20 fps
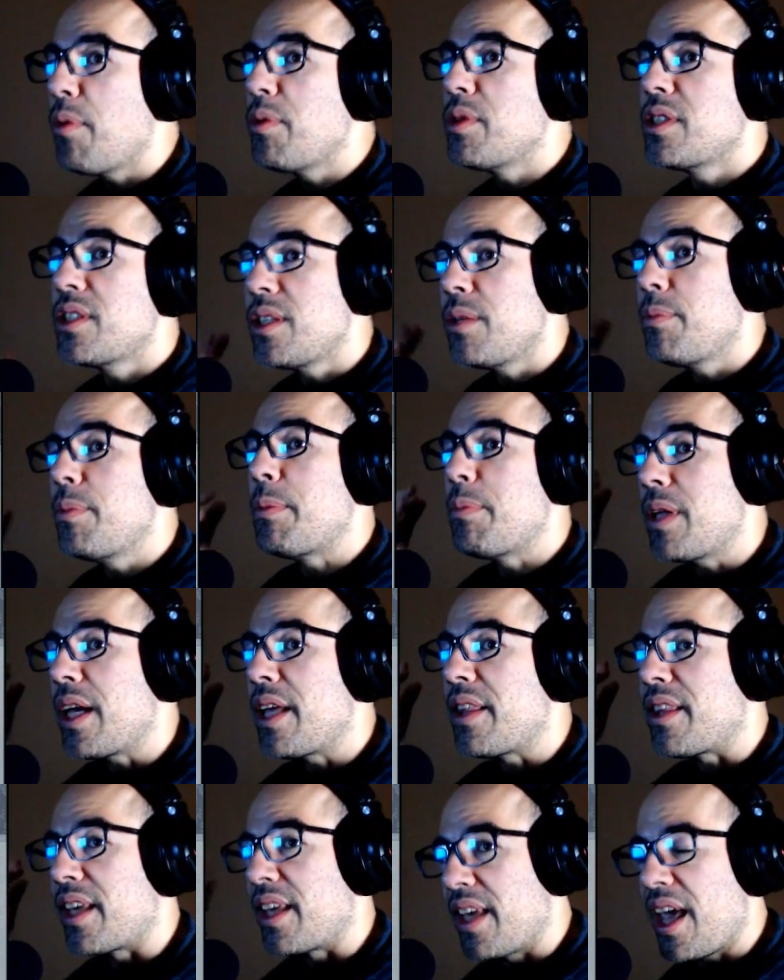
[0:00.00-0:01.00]
playing the
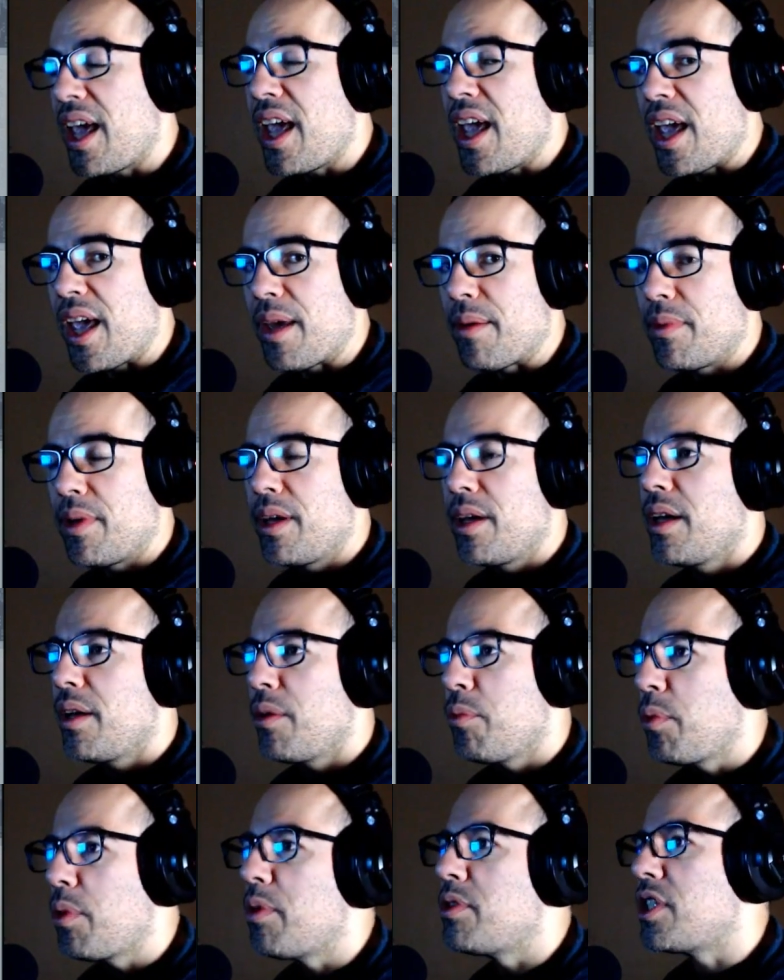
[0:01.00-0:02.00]
game. We
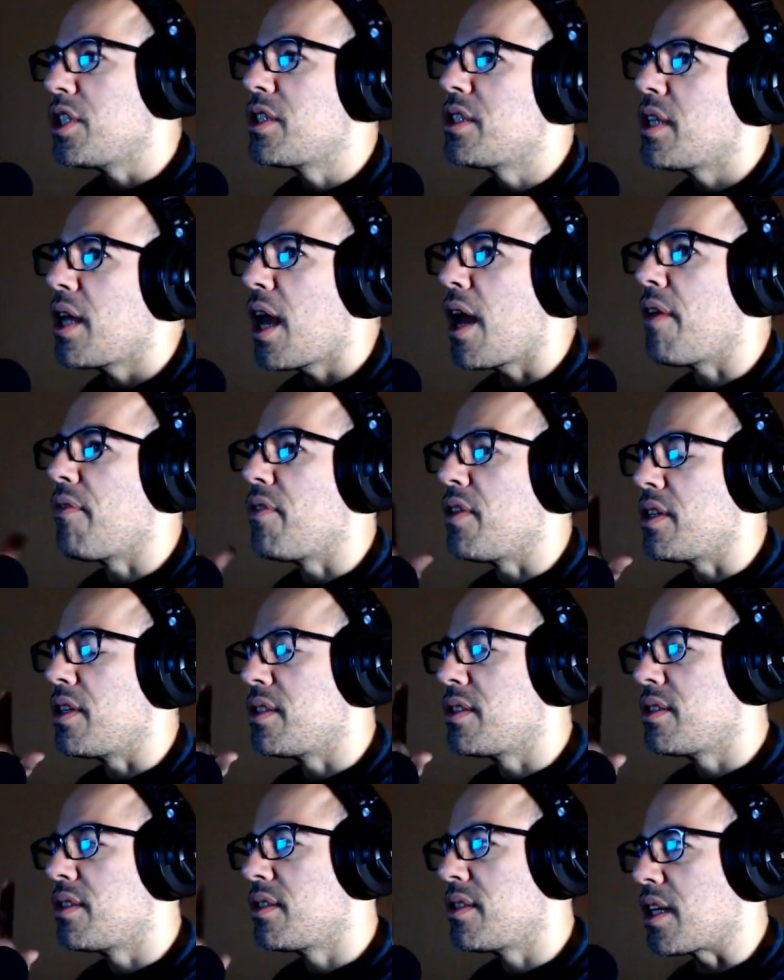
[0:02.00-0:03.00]
would just have this
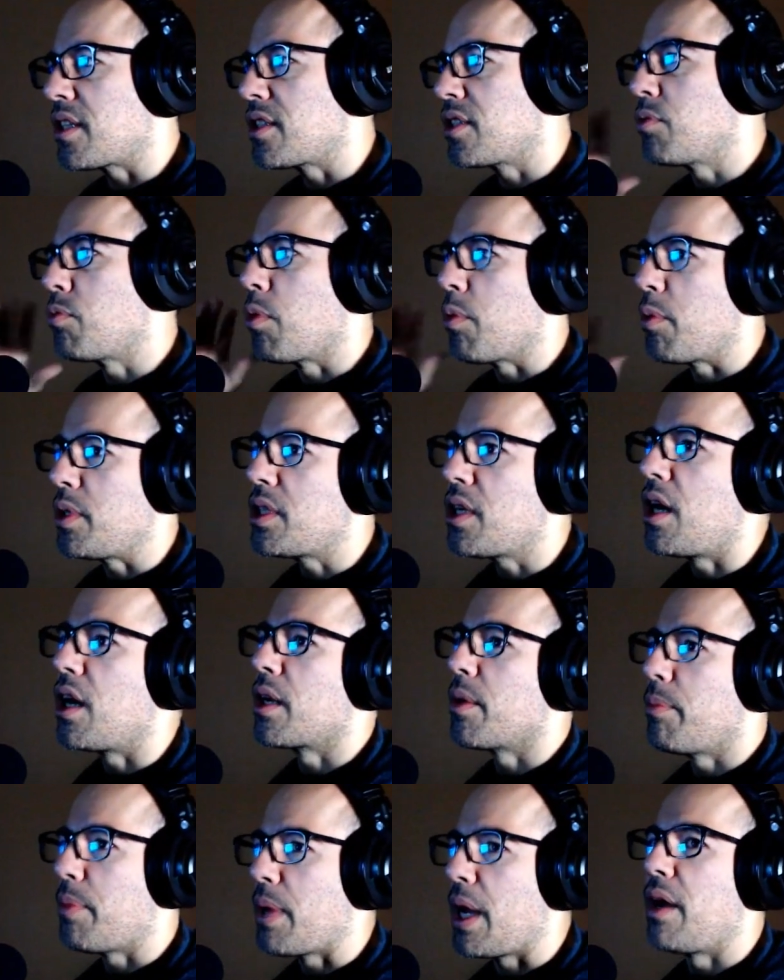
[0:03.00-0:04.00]
section where we talk
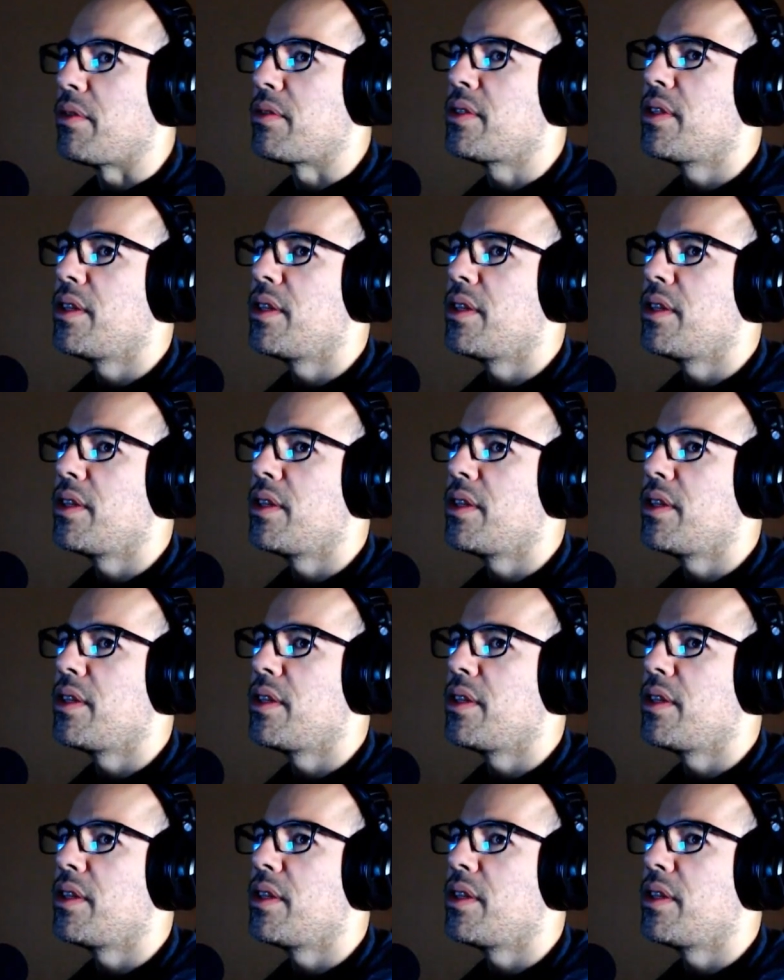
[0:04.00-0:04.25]
about